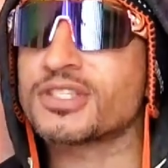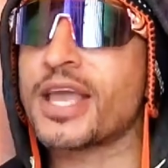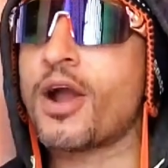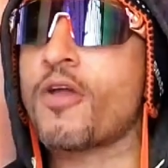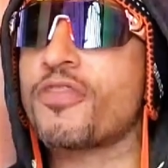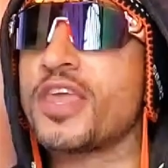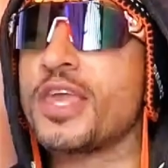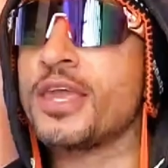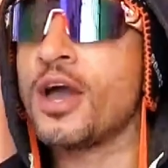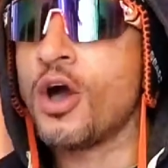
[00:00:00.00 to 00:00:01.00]
They are
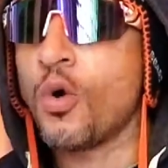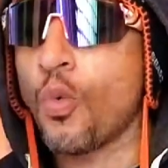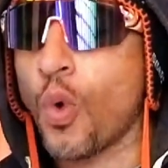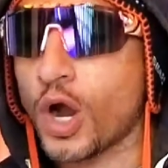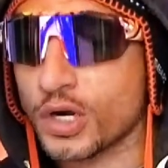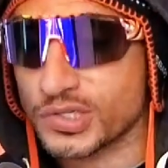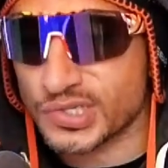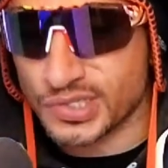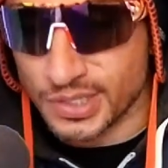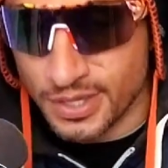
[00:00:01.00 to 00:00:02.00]
the worst.